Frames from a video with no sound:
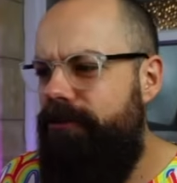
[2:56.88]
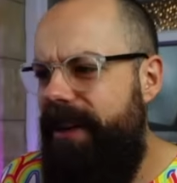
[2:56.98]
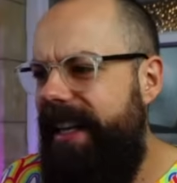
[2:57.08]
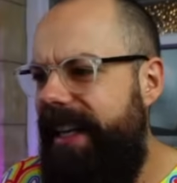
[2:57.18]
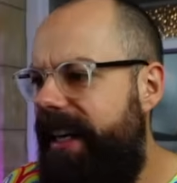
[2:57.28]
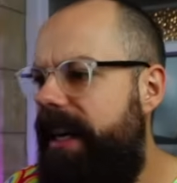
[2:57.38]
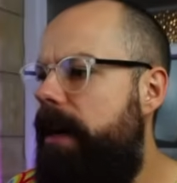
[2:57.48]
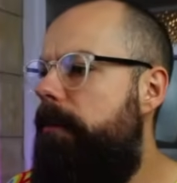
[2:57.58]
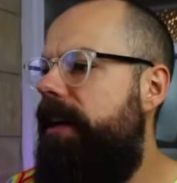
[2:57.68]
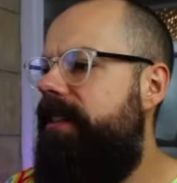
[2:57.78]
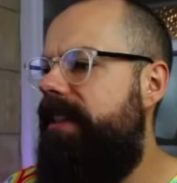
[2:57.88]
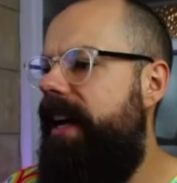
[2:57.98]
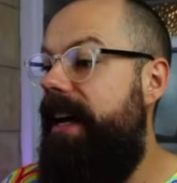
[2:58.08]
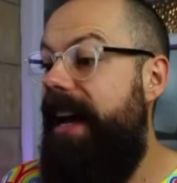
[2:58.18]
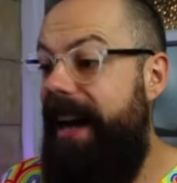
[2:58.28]
really but
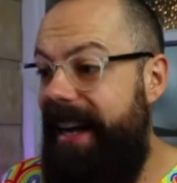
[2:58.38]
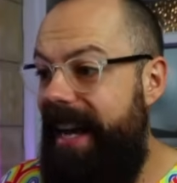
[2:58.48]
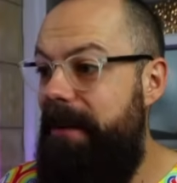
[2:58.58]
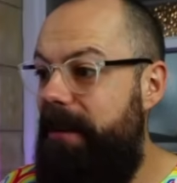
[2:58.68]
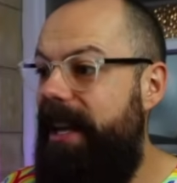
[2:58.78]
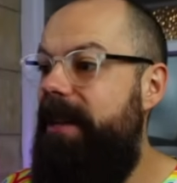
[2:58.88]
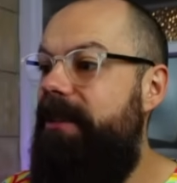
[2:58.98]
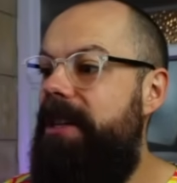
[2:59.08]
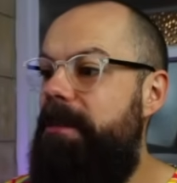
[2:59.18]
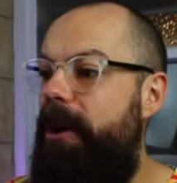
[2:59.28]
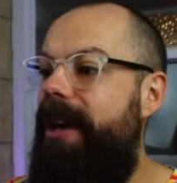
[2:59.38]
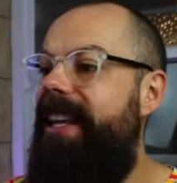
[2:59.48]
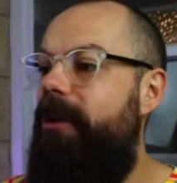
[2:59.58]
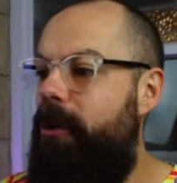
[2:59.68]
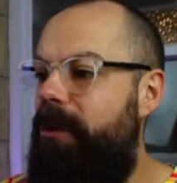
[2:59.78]
uh, I can't believe that it's put
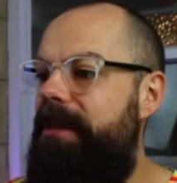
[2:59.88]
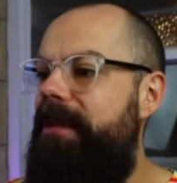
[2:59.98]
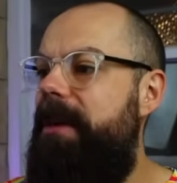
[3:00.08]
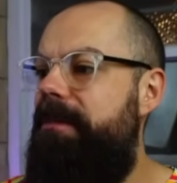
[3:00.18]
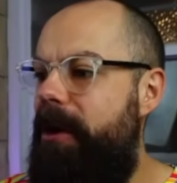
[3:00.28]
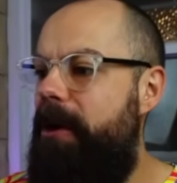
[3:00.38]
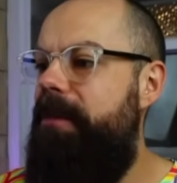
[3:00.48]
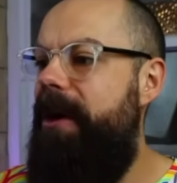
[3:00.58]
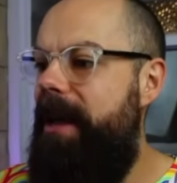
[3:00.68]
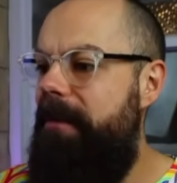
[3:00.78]
in all of the appropriate